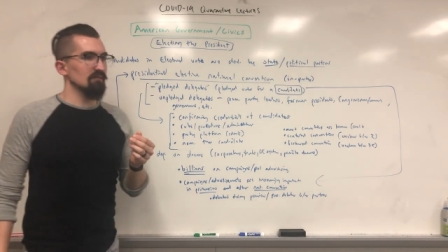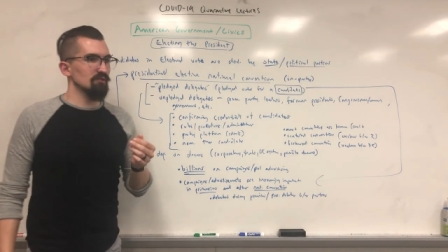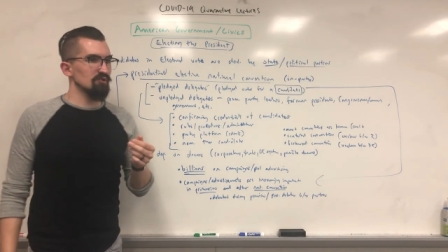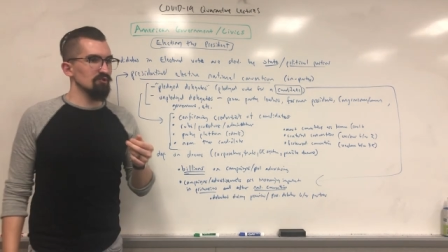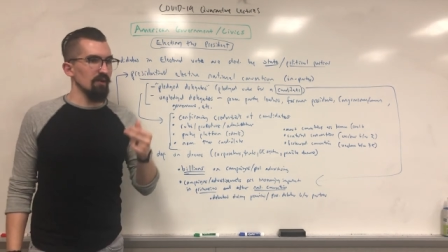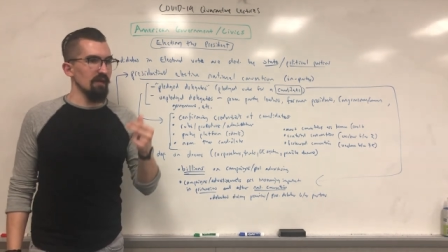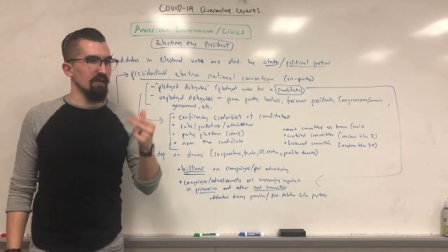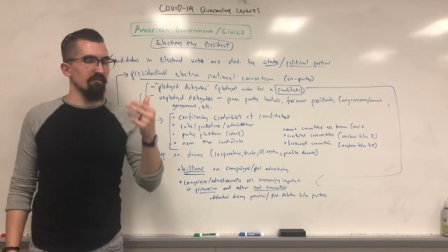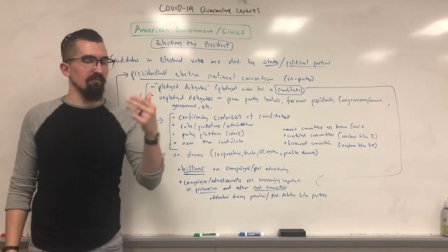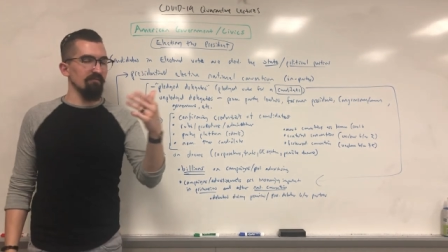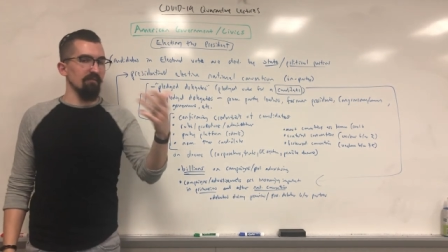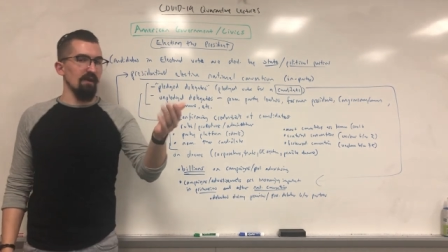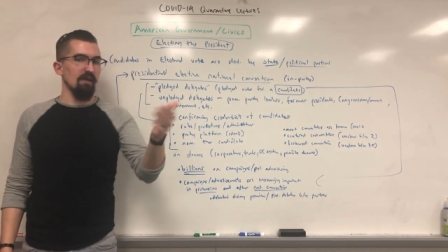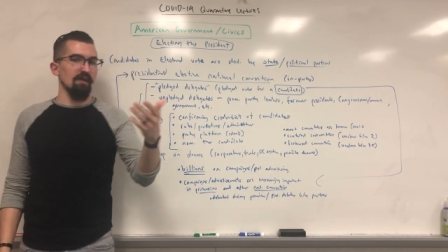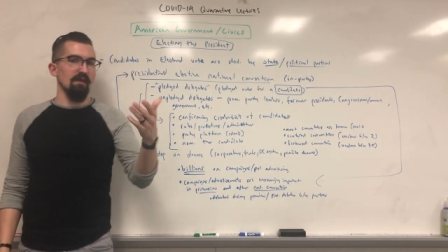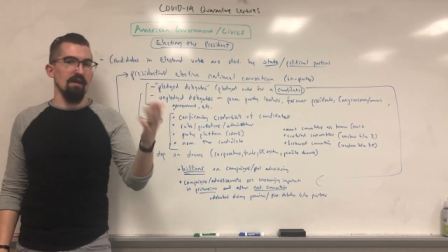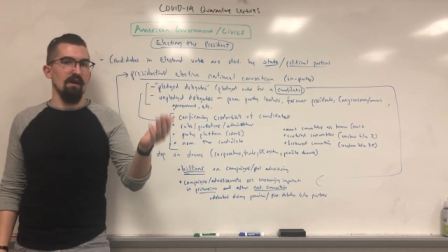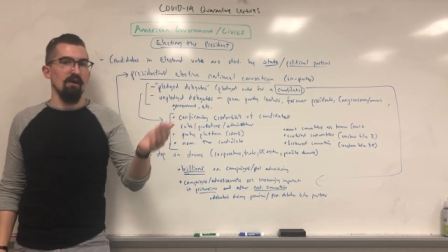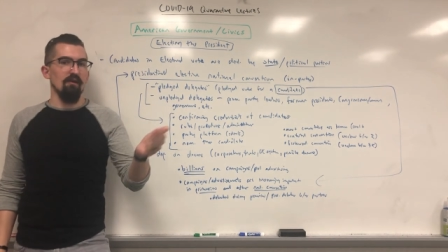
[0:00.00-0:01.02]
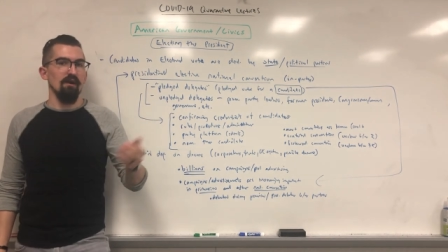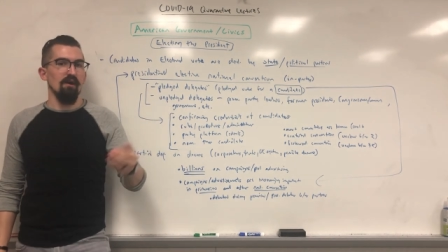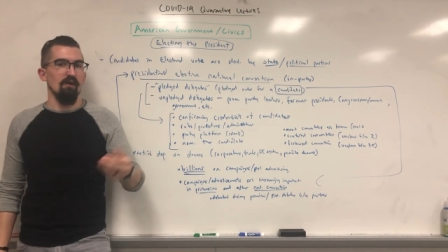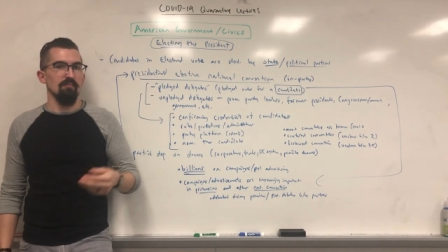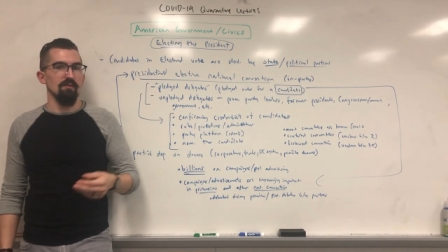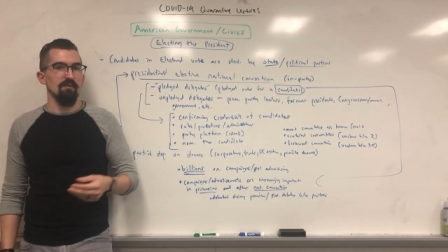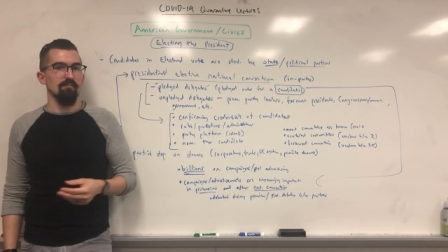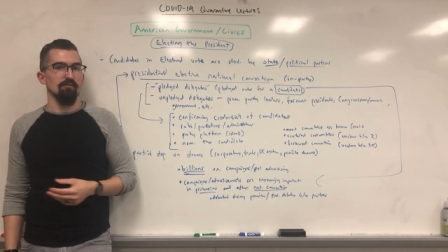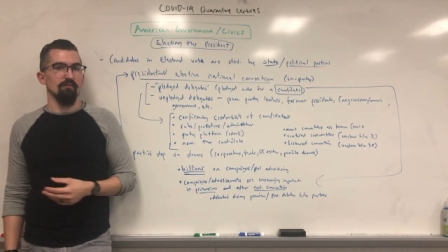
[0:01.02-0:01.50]
try to find out how
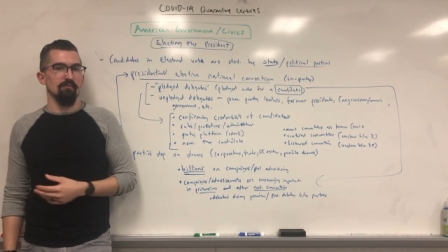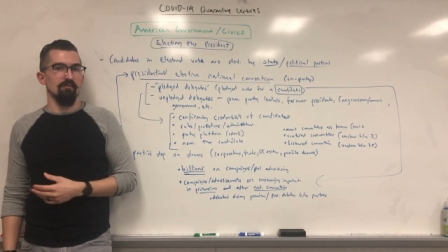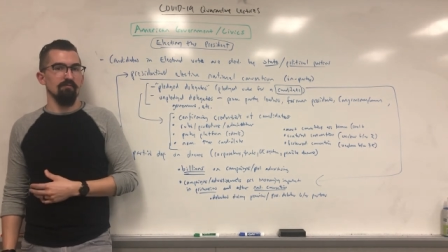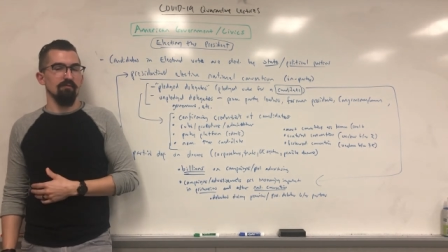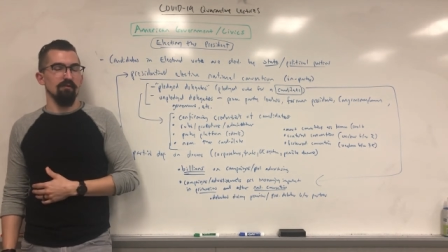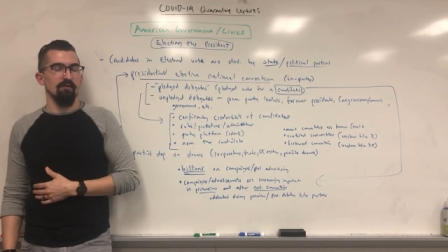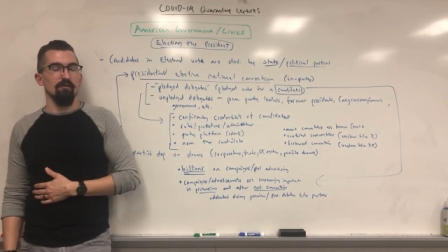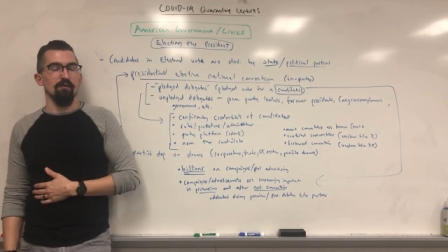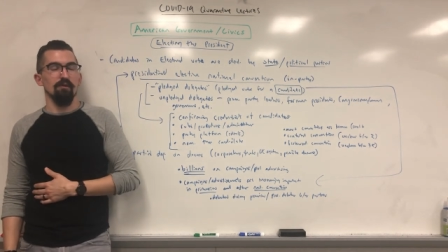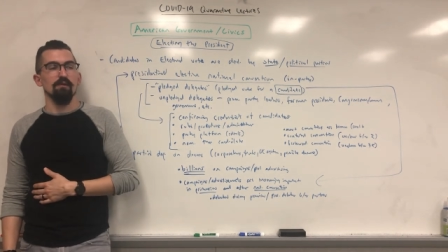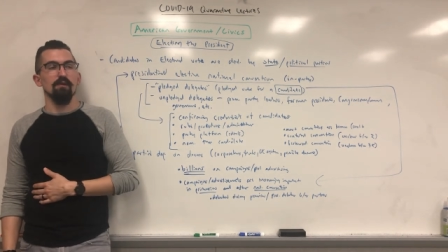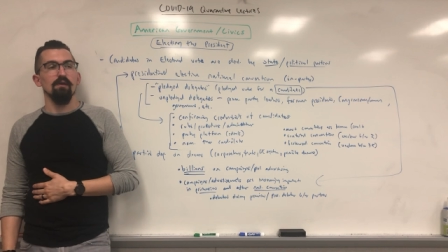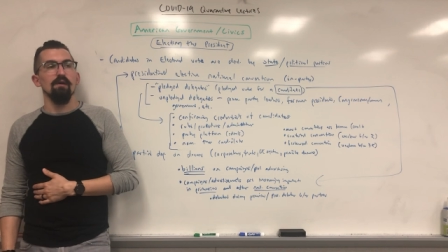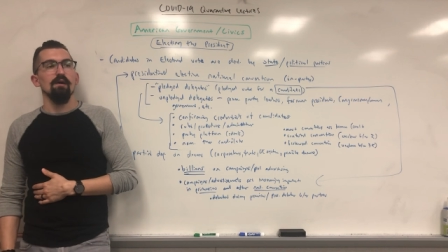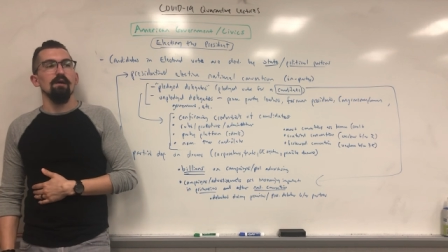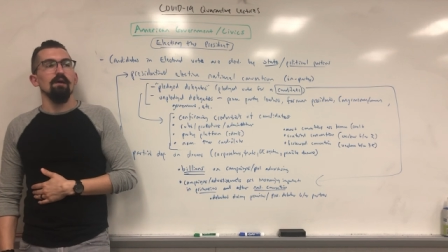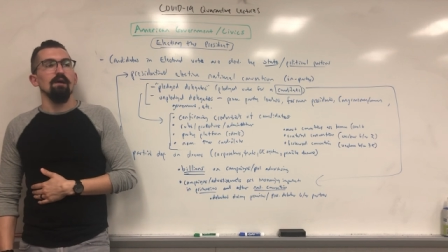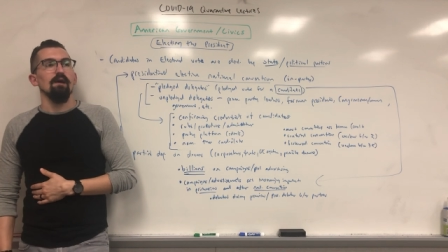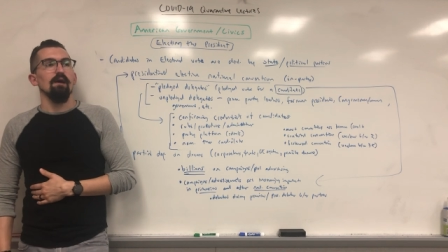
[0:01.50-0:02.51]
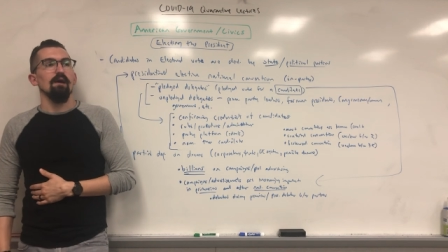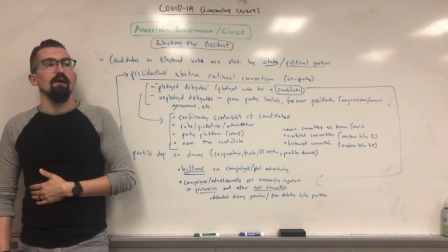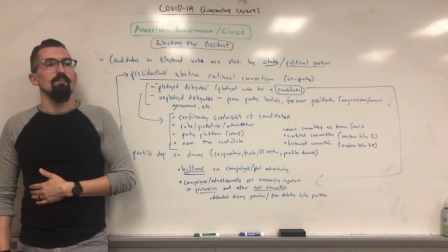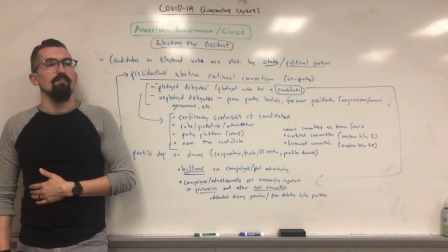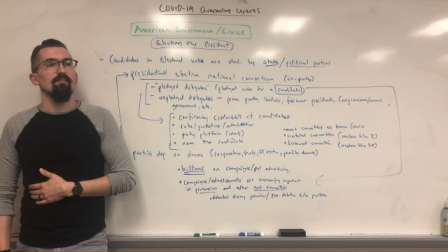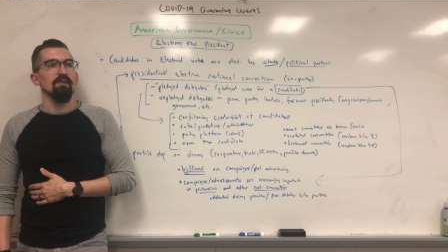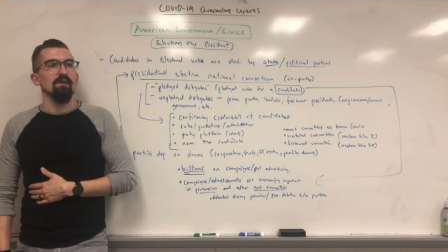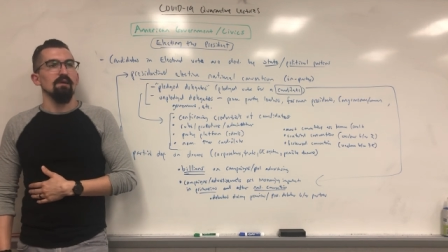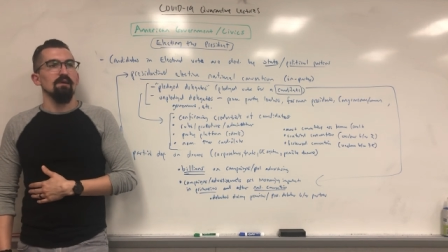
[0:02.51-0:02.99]
people are feeling
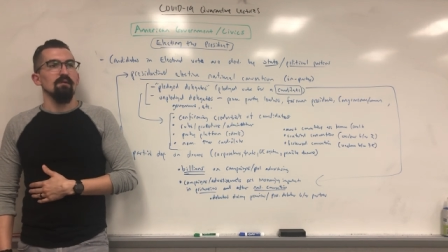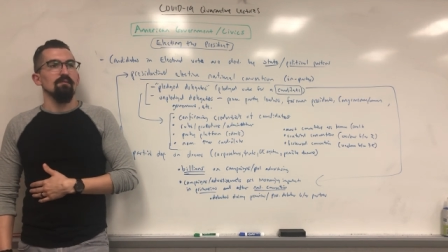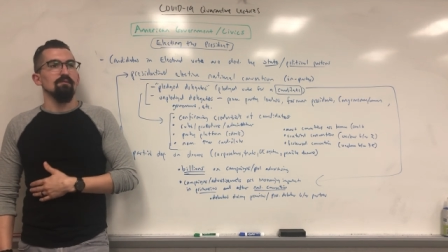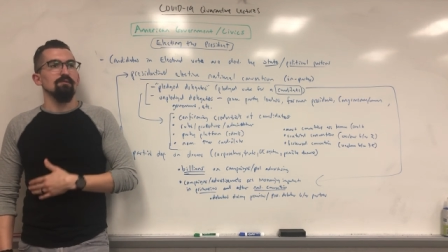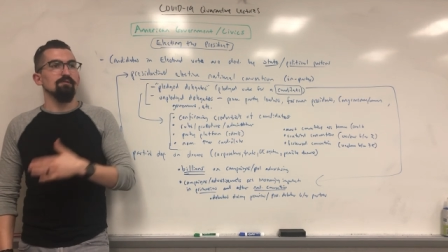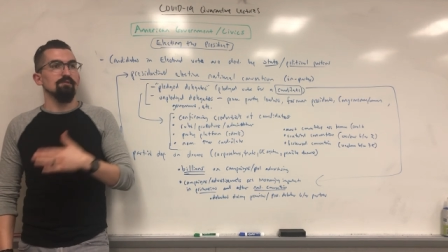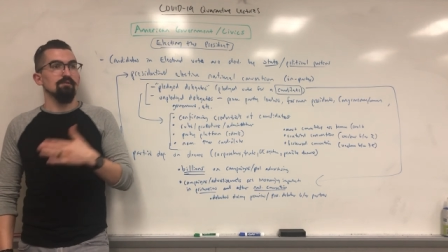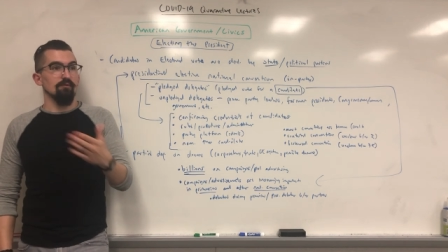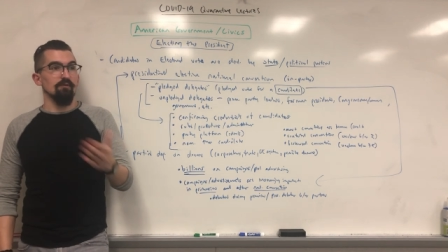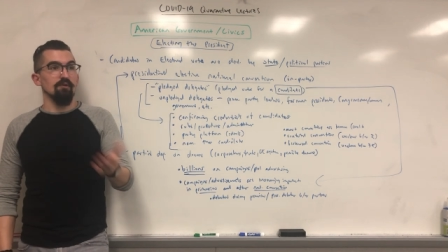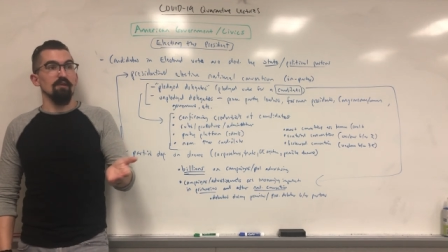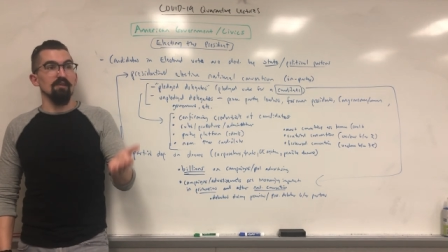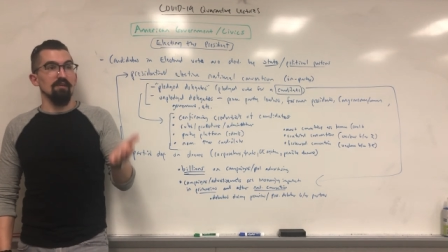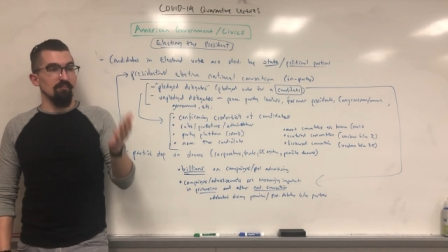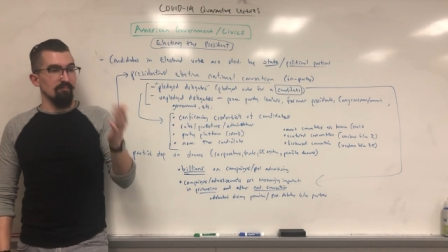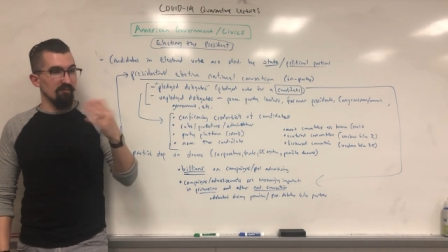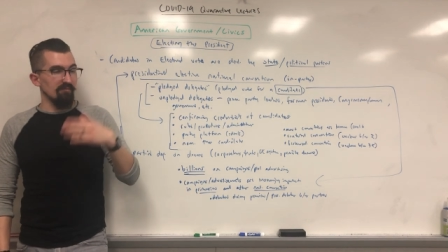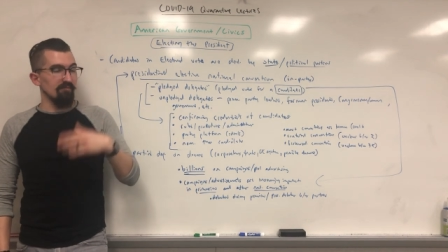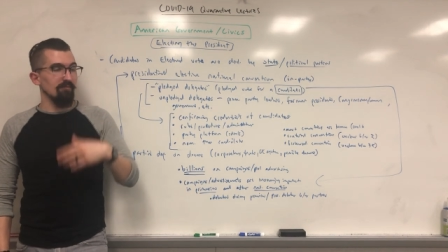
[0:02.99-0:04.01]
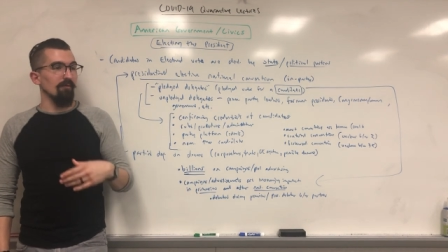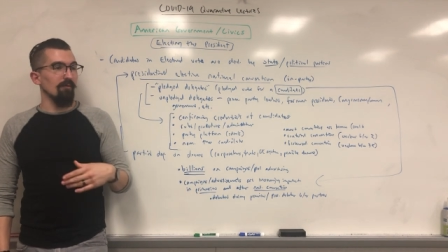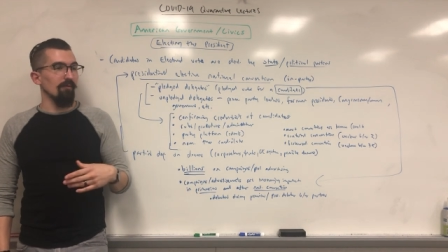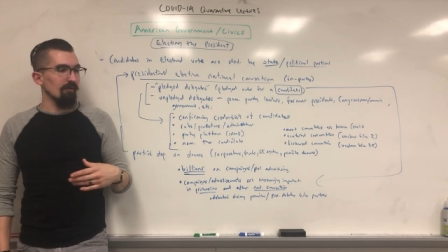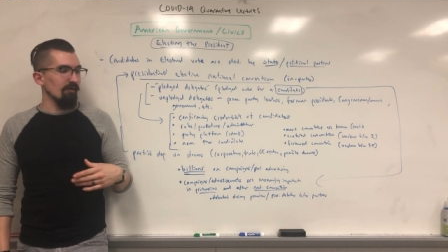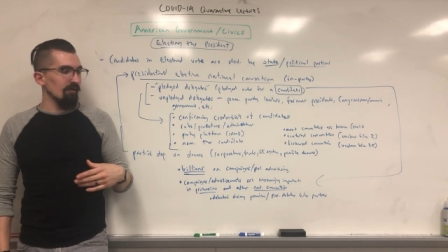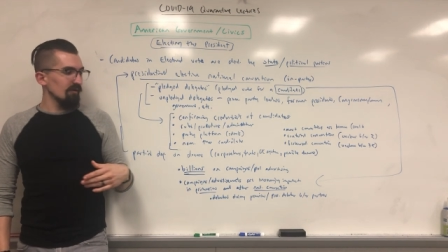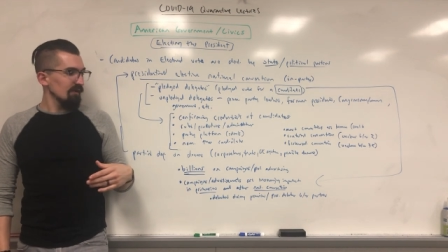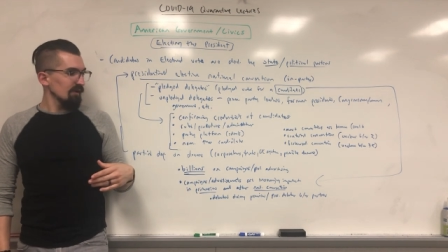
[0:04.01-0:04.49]
during and
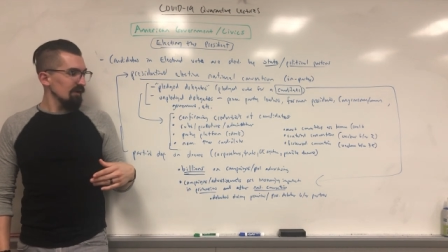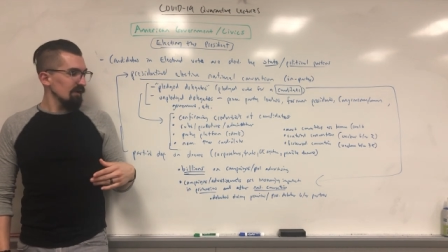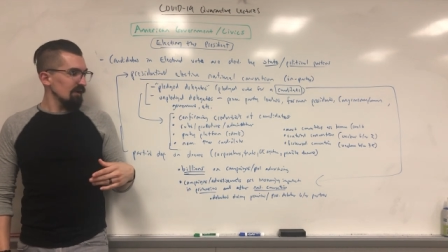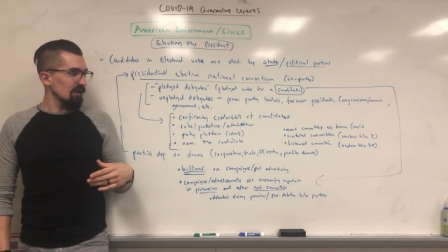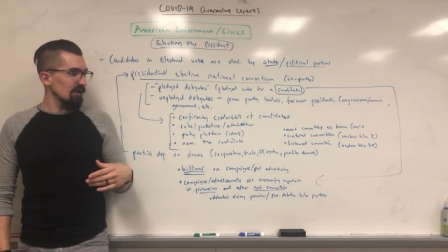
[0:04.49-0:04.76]
before,